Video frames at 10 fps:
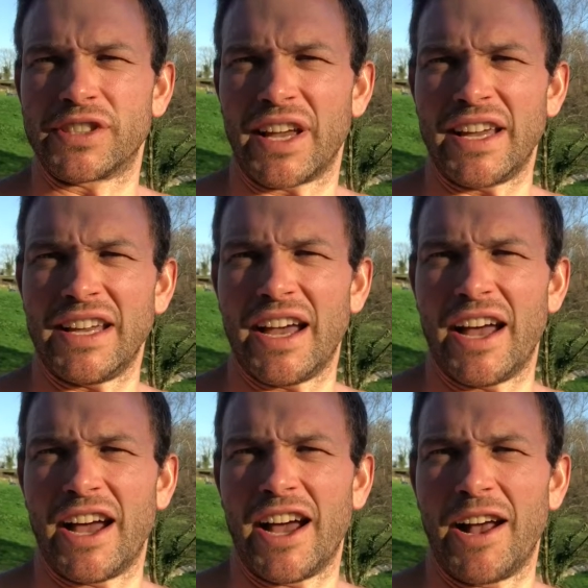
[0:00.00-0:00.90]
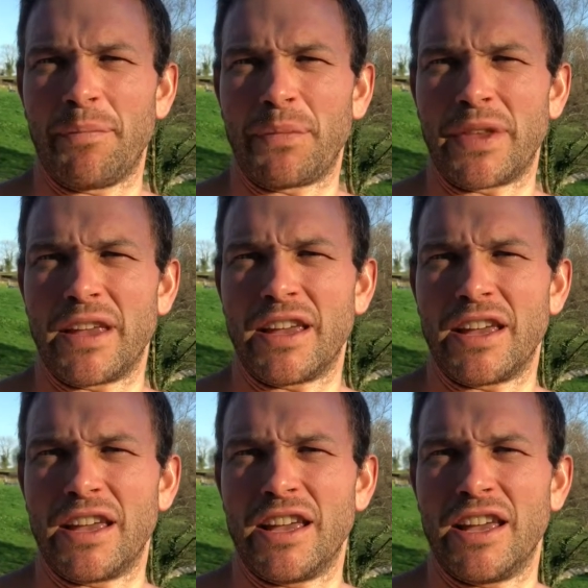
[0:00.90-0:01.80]
say,
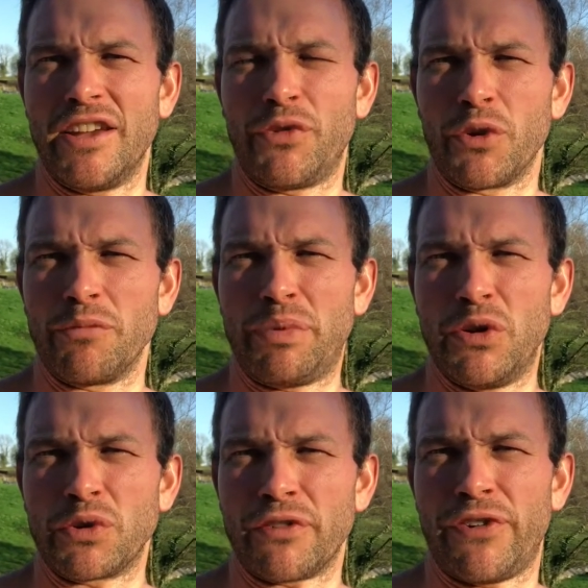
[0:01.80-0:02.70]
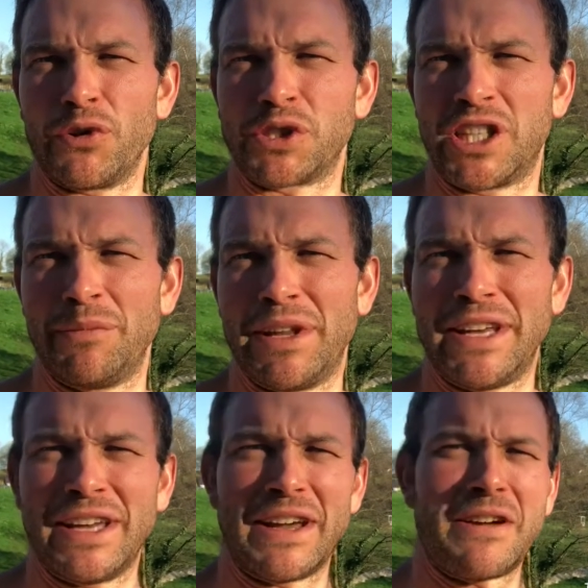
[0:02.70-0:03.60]
if you want to build a false
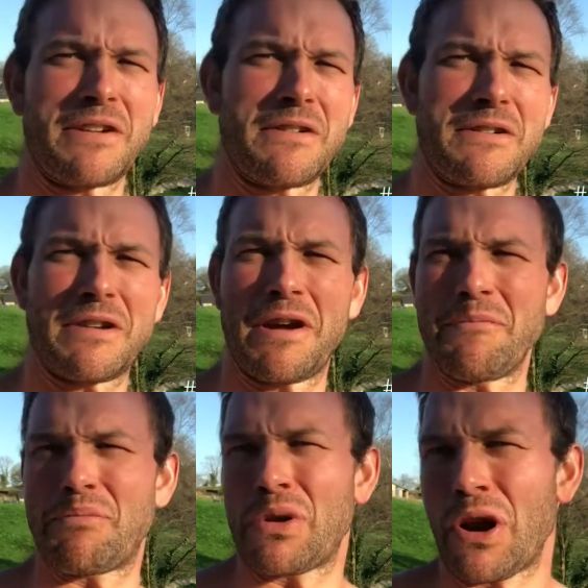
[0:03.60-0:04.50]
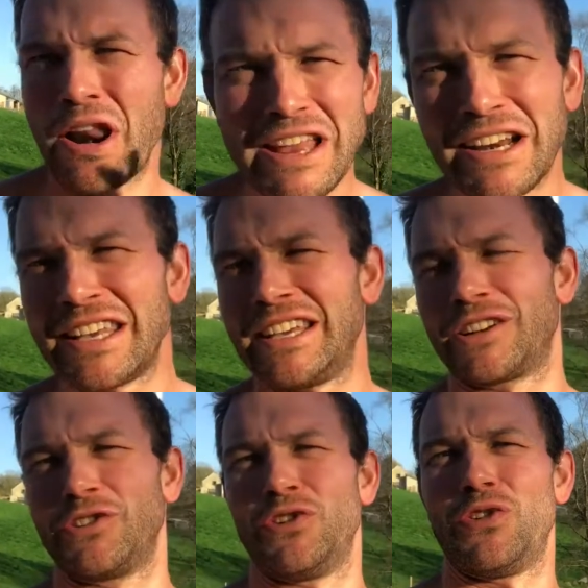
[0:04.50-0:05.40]
chimney, completely
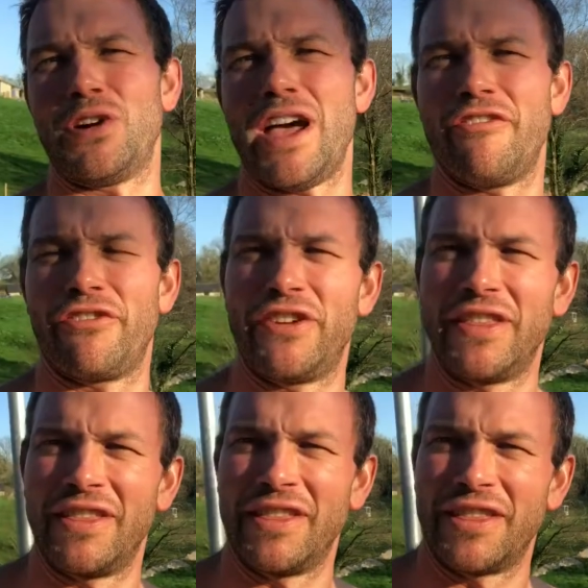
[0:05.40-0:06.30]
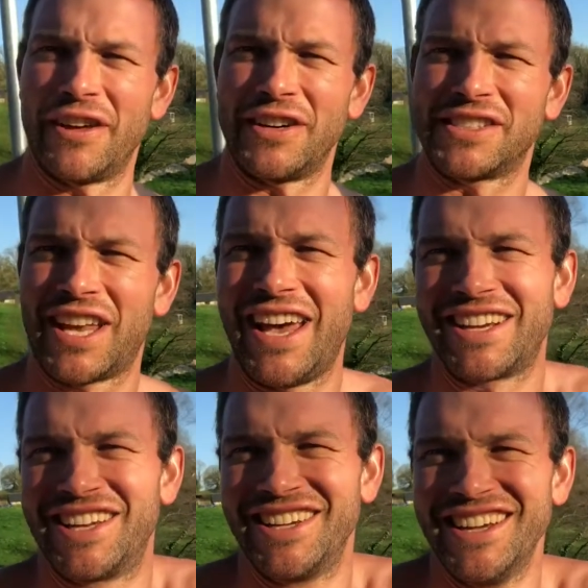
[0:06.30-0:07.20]
ignore everything that I
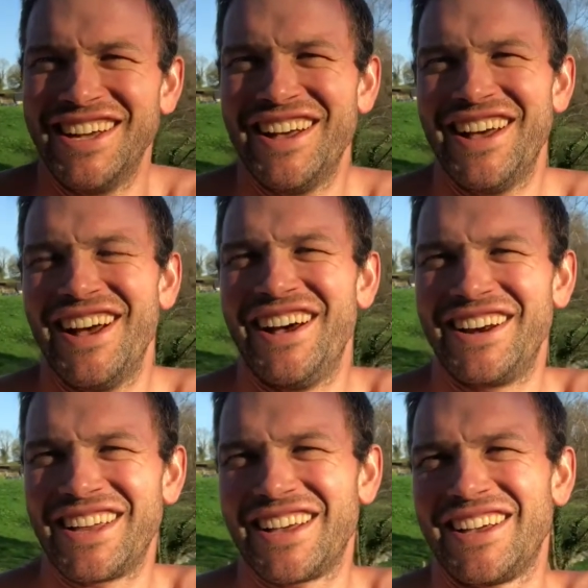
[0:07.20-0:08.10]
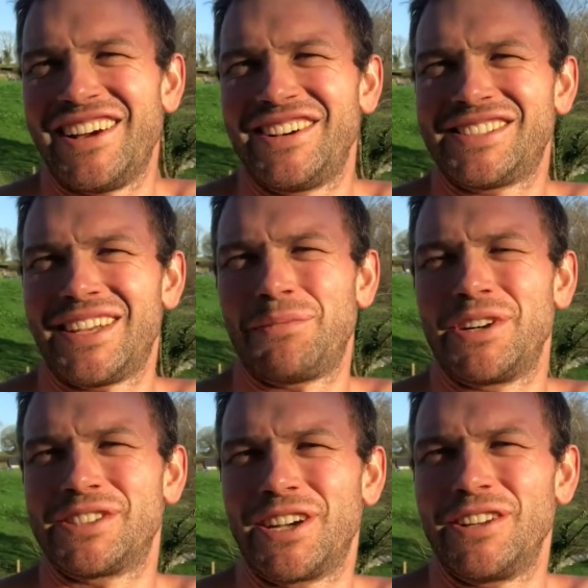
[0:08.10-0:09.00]
said earlier. I said
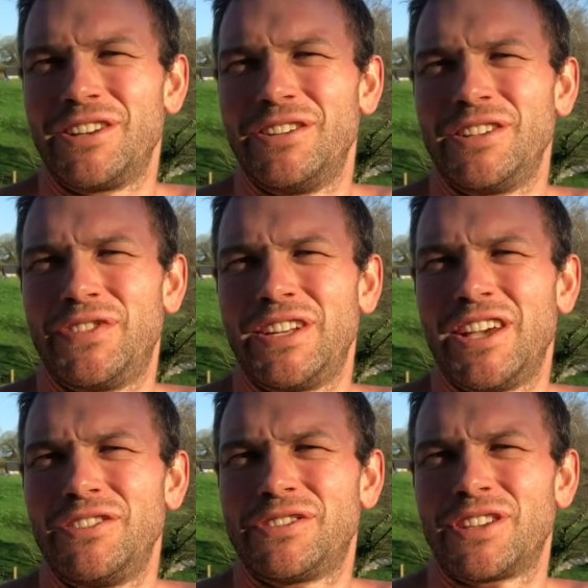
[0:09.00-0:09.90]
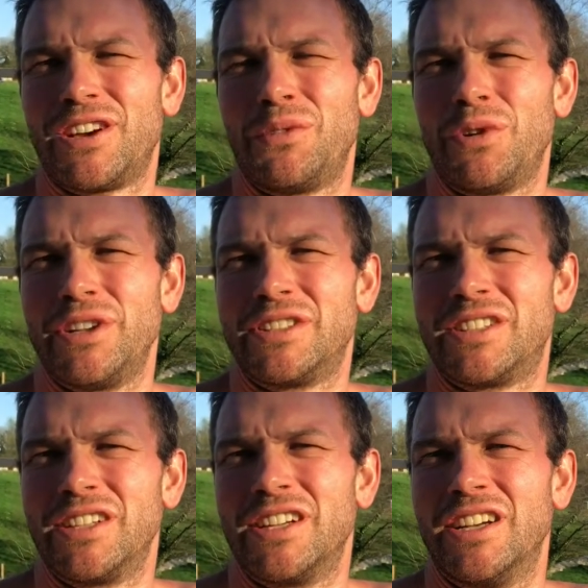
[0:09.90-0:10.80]
when I started doing these videos I wanted
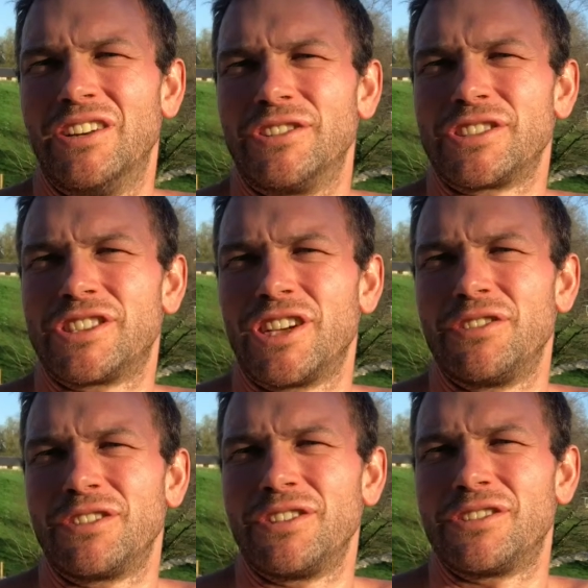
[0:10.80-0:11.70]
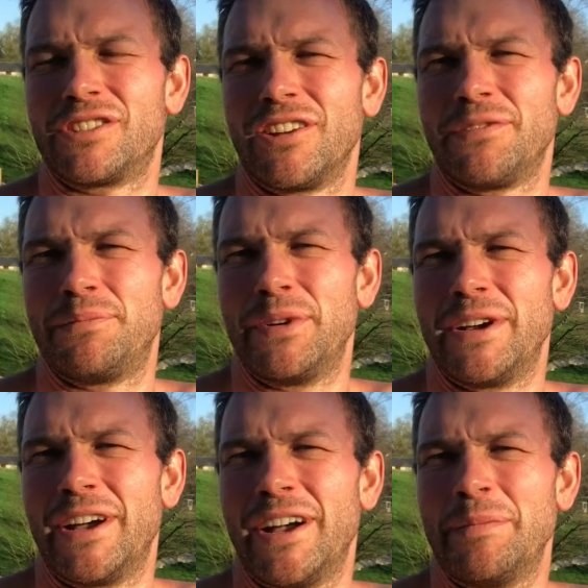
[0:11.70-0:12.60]
to not just show the good stuff, but